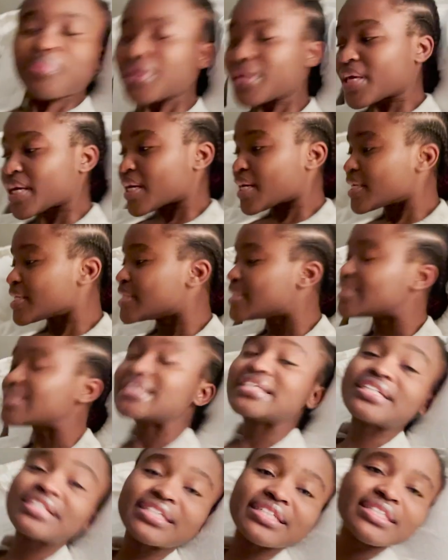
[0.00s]
But yeah,
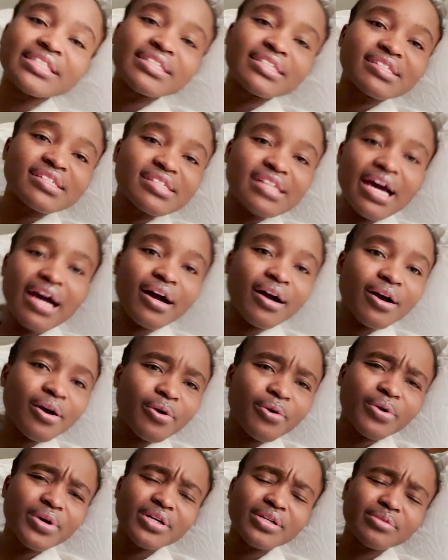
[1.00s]
it is
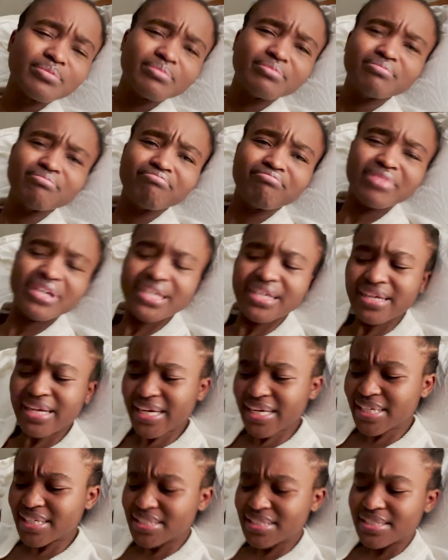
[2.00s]
now
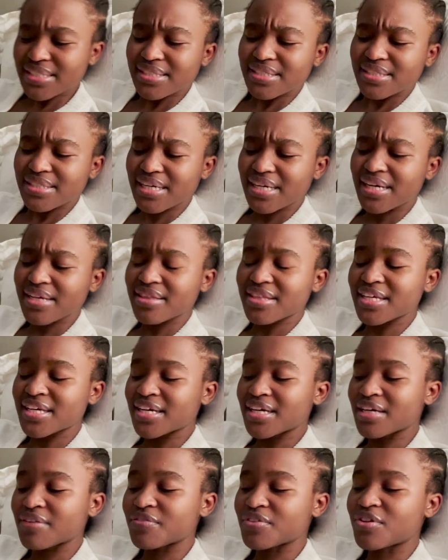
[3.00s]
midnight, I
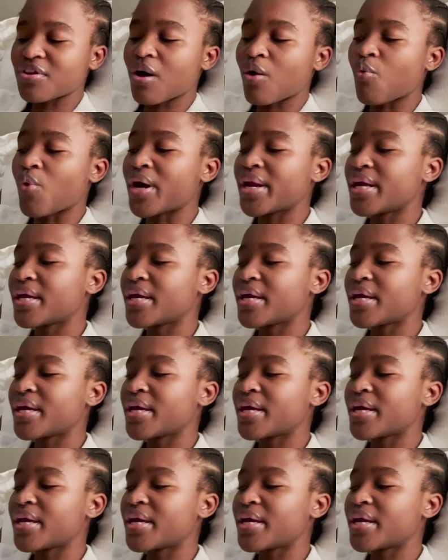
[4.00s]
think, if it's not 1